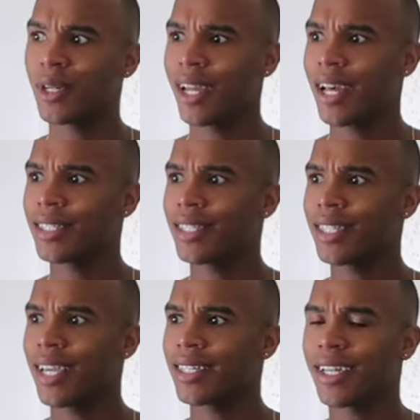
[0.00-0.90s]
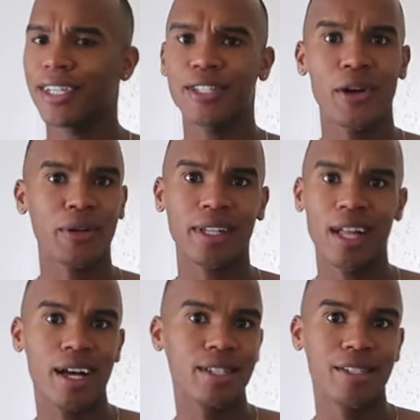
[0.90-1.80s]
when I had to take like a yoga
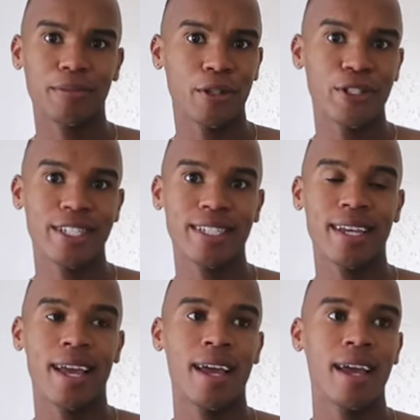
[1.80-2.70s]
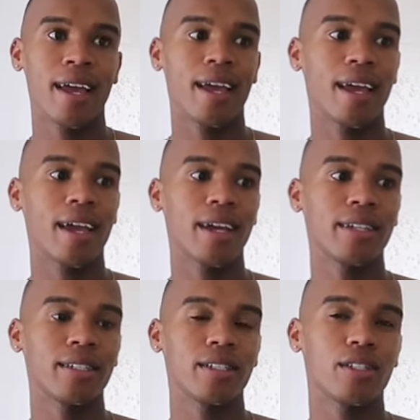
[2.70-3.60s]
class in person
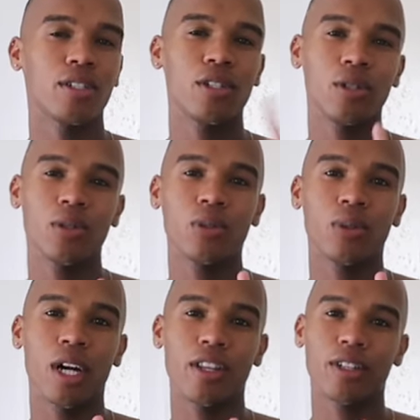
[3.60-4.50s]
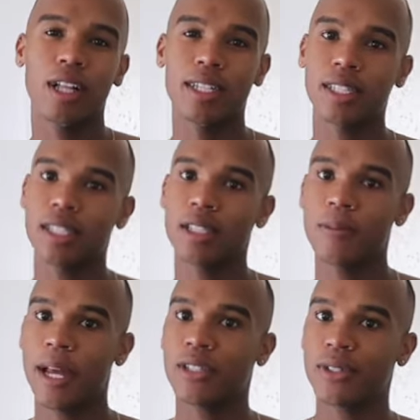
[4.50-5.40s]
and two other classes this
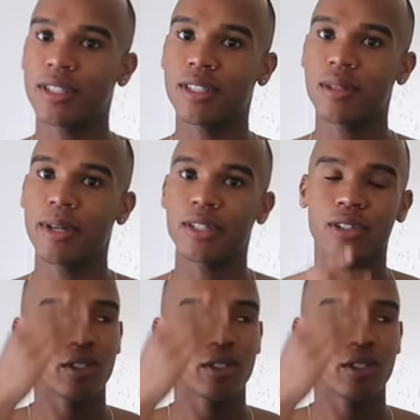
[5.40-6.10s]
past recent semester.